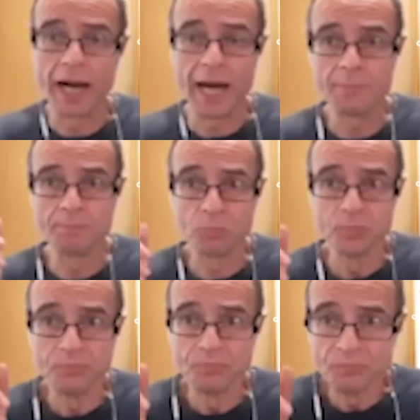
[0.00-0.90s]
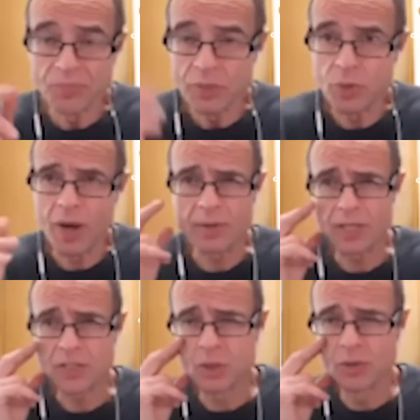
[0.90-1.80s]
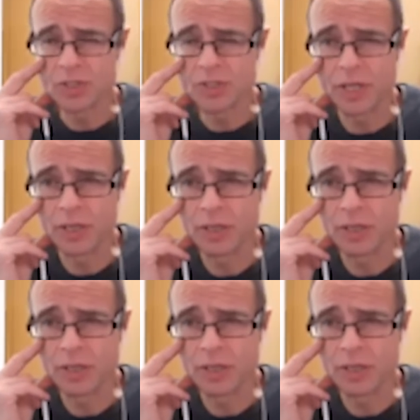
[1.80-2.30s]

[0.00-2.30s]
Um, you know, yeah. I, I, saw well, this thing.